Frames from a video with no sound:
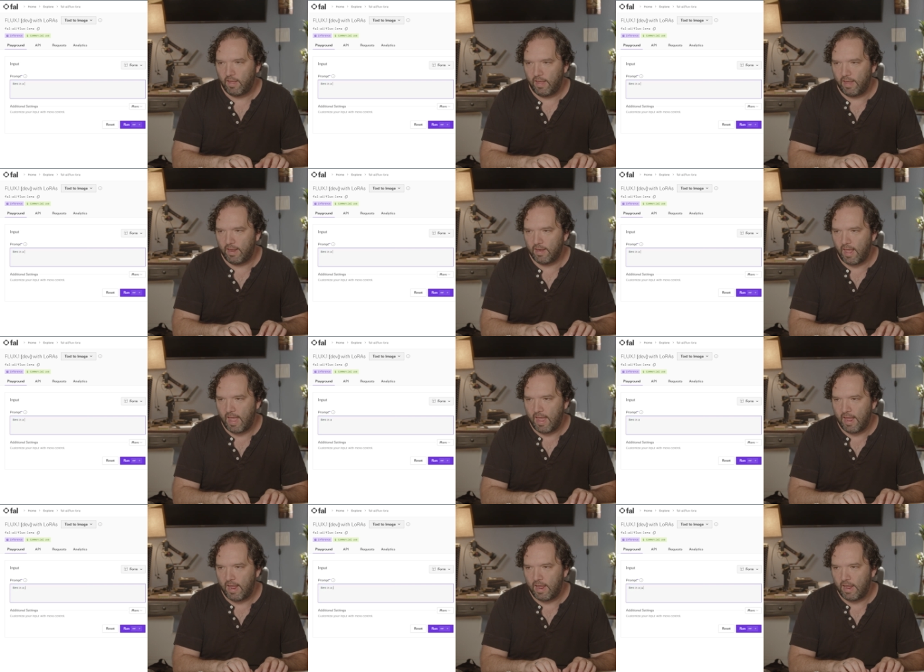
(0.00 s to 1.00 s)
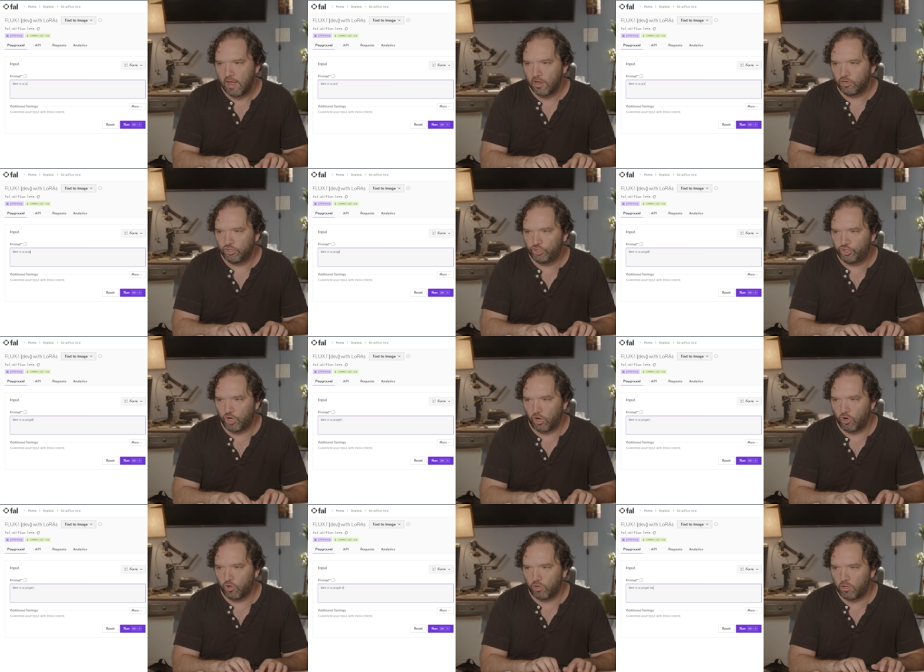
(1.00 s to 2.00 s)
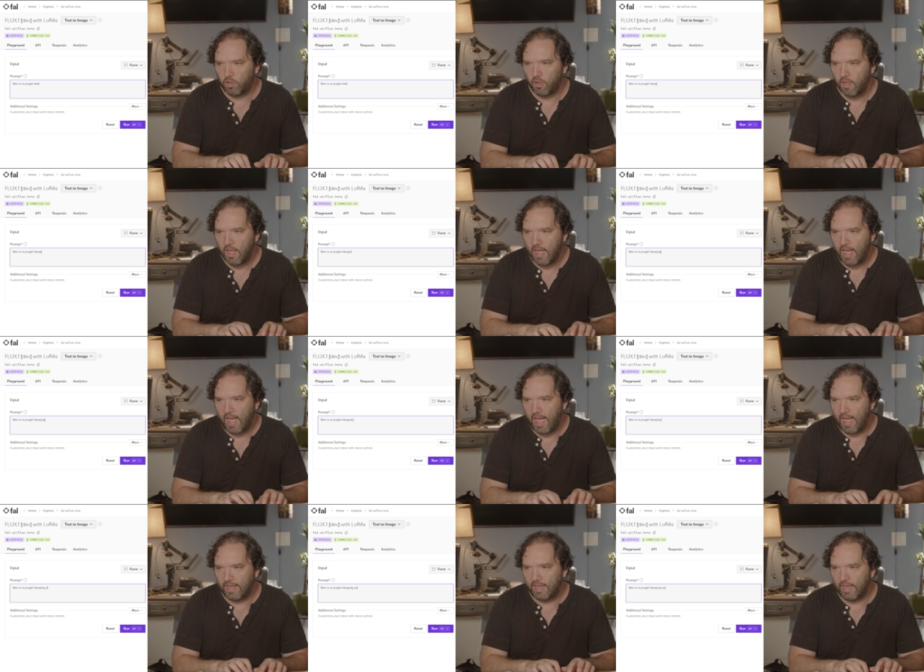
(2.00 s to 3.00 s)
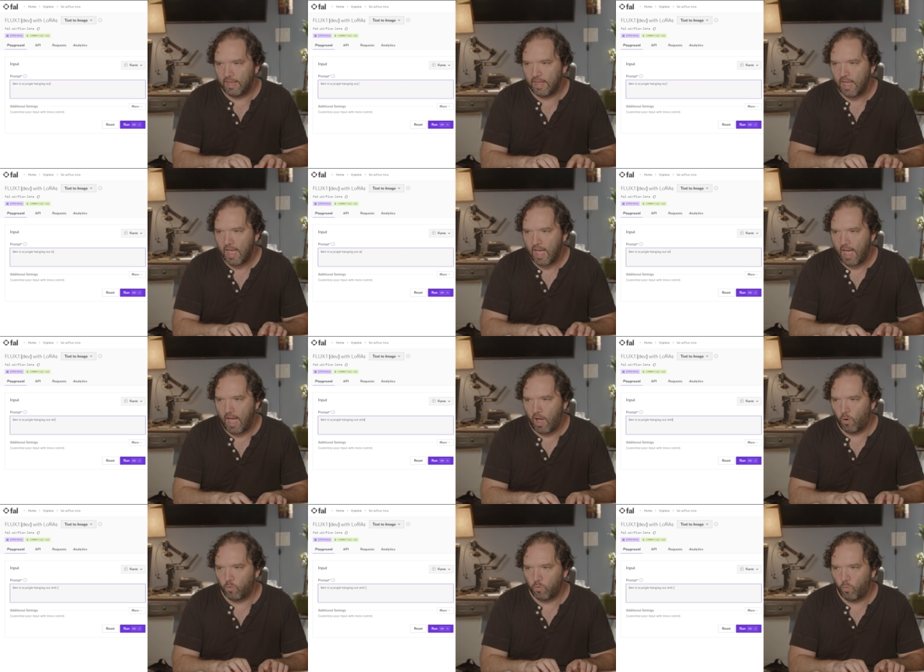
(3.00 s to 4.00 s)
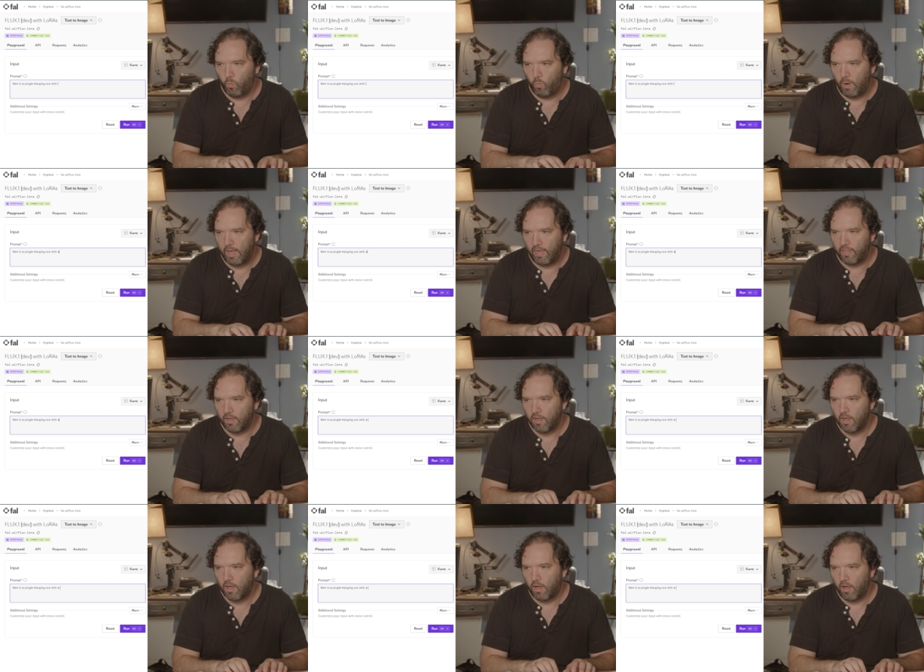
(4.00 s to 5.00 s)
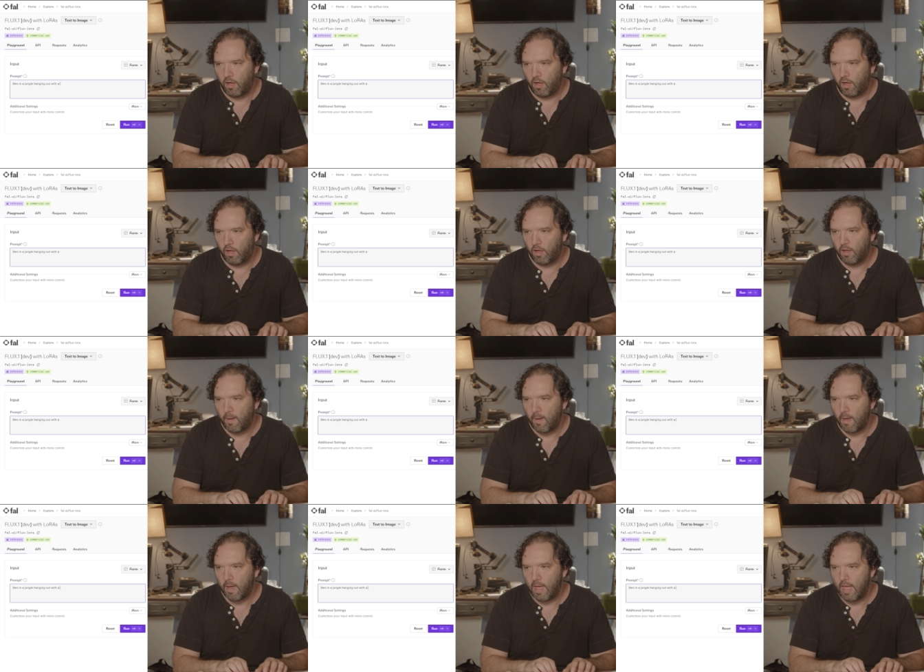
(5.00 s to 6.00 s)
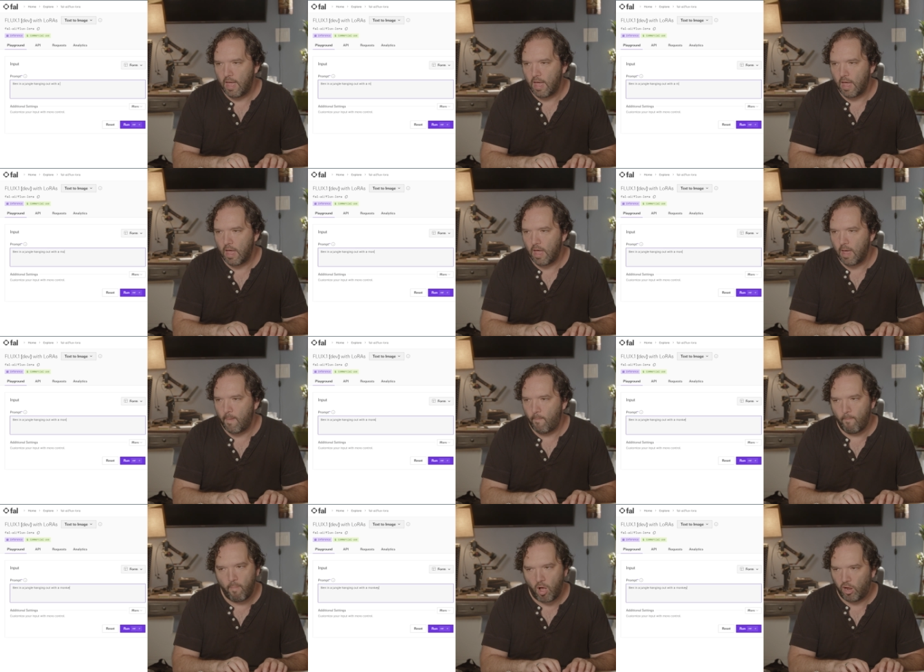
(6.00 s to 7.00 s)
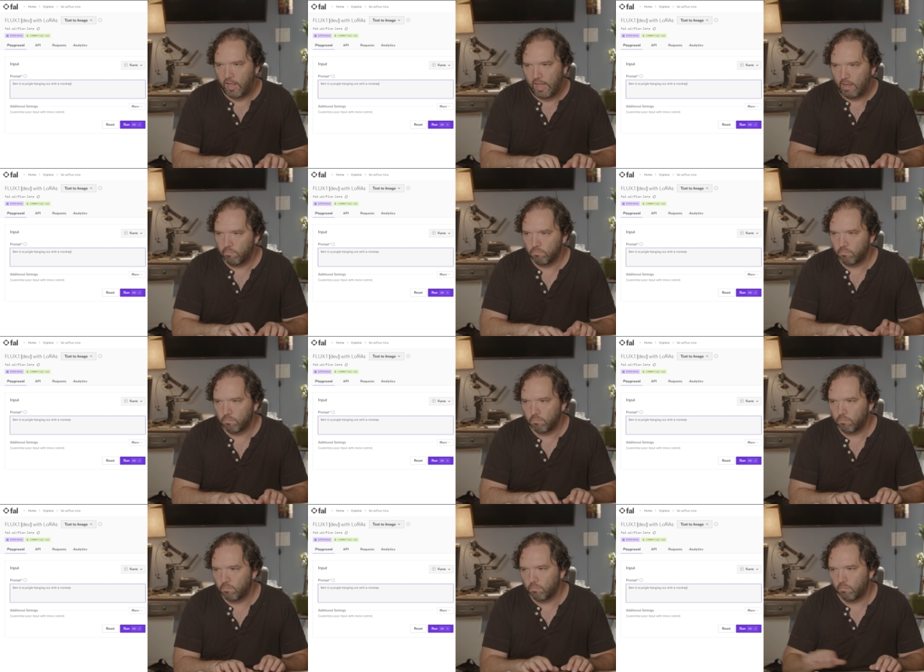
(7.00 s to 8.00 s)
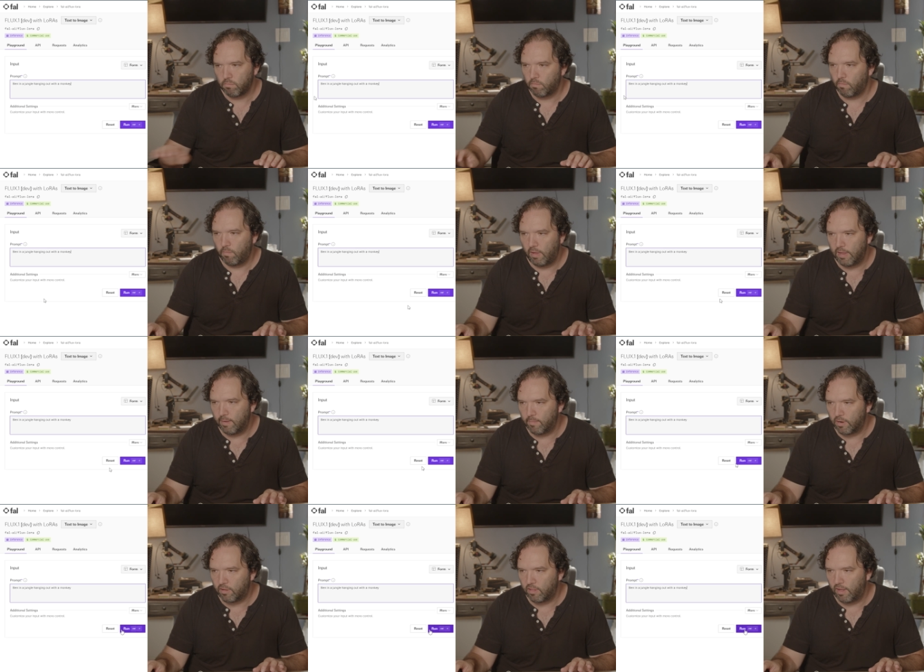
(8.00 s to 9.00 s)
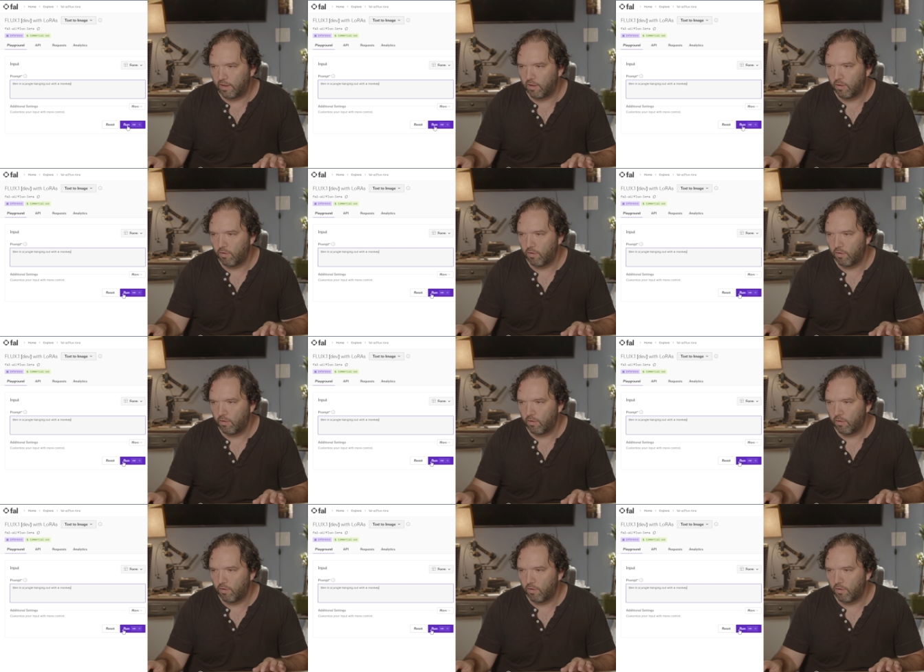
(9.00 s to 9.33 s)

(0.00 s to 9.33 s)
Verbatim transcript: in a jungle hanging out with a monkey. And I'm gonna click